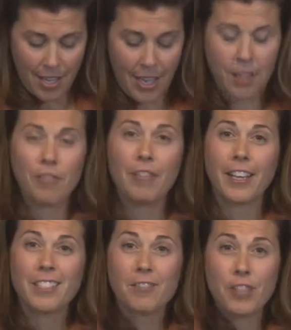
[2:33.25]
and a
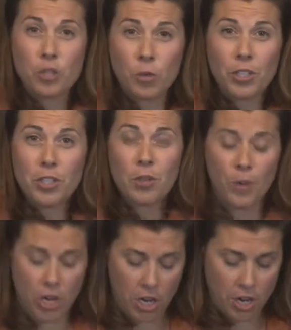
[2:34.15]
nice visual to the
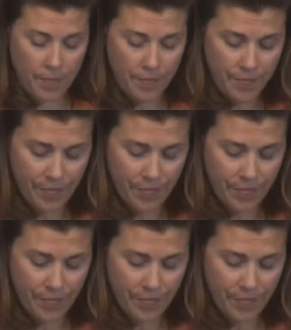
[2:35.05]
burger.